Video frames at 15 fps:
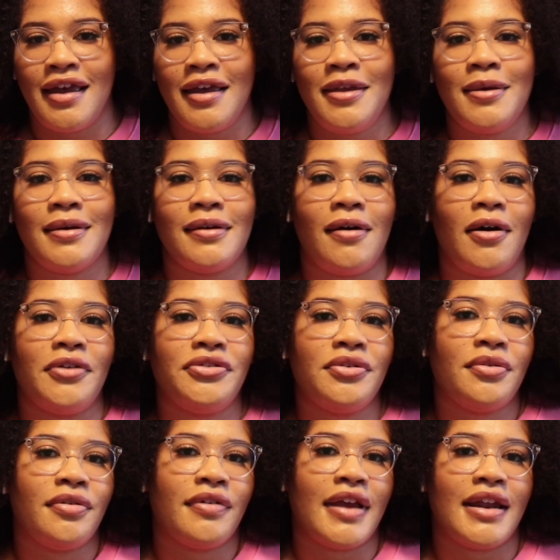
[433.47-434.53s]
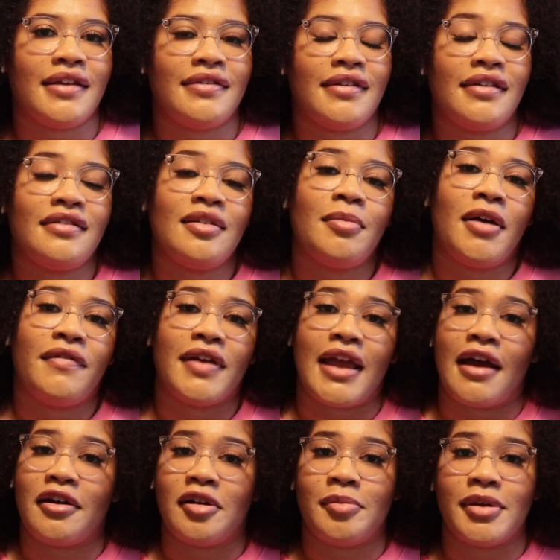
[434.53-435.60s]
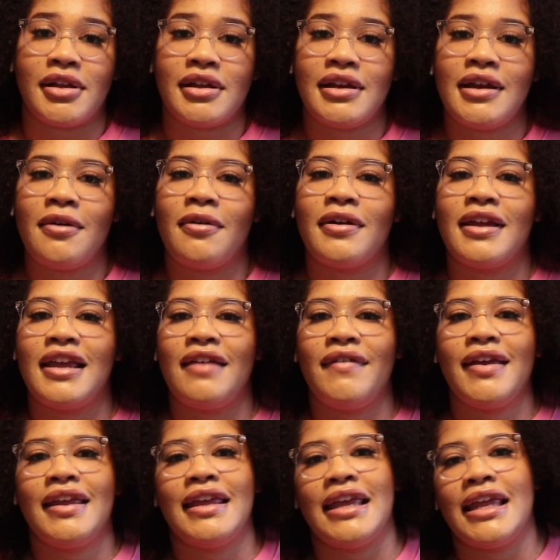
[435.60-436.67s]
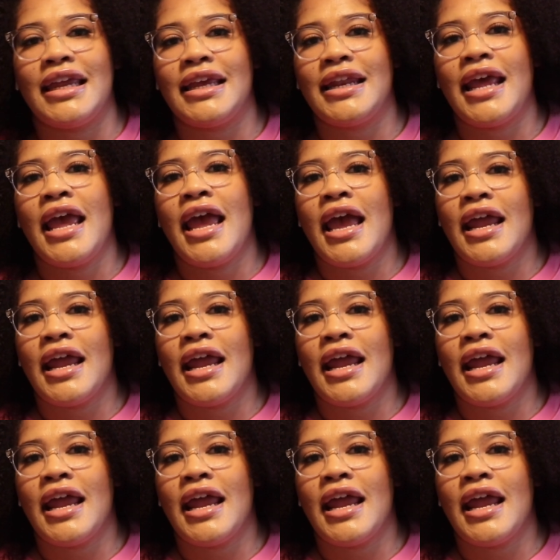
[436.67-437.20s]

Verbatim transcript: You can also create a system of accountability or even getting